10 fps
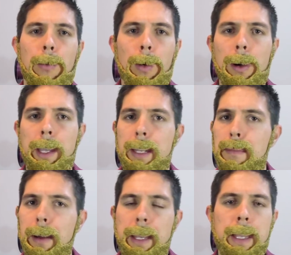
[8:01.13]
work and
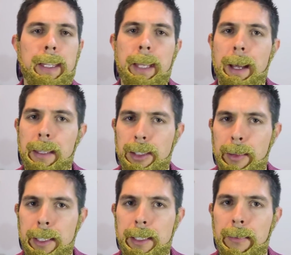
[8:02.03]
money and the other
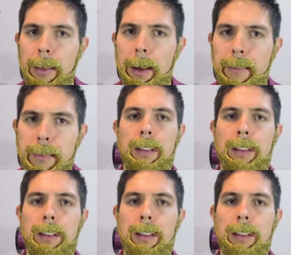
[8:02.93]
stresses of life.